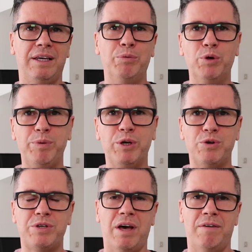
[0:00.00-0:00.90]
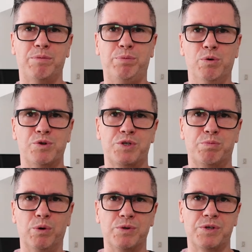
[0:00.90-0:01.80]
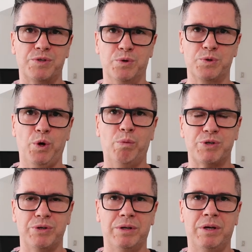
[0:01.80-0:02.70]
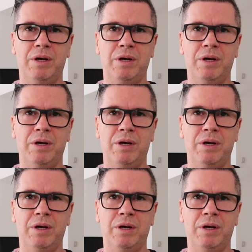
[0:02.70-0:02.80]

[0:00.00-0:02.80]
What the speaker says: would have been good to have the Porsche Sports exhaust option.